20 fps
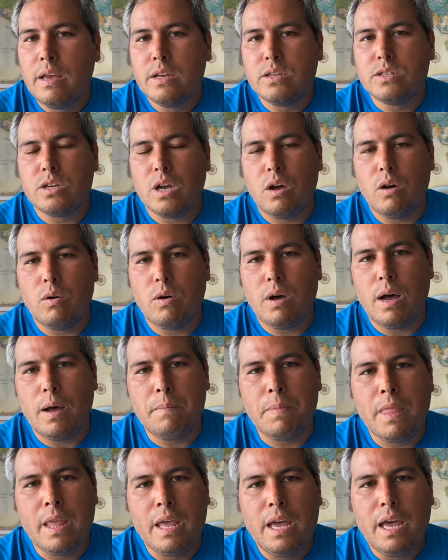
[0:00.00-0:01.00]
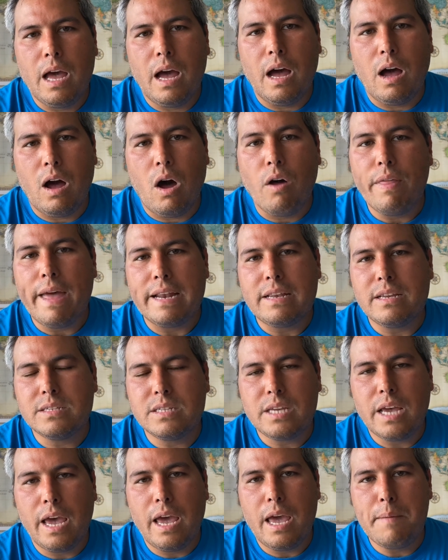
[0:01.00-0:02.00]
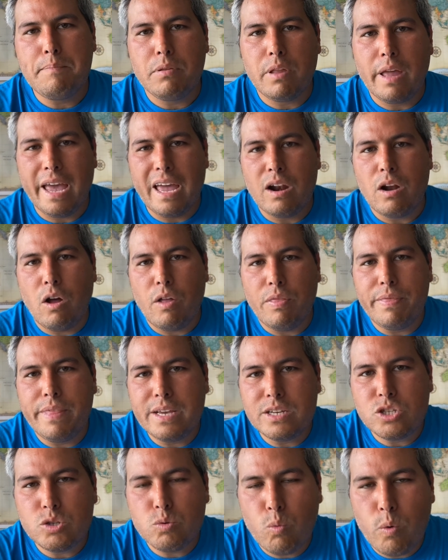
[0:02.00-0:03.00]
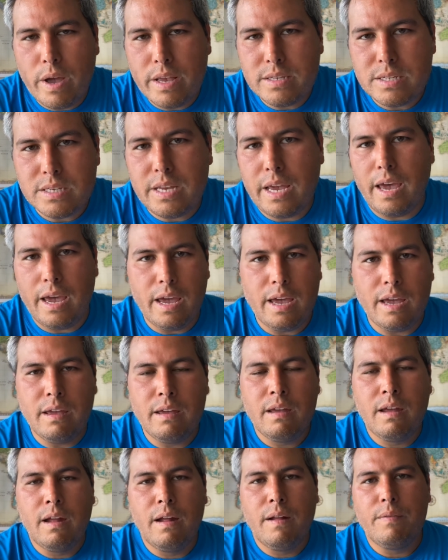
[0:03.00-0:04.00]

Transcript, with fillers: So um, uh, all that to say, plan on this Wednesday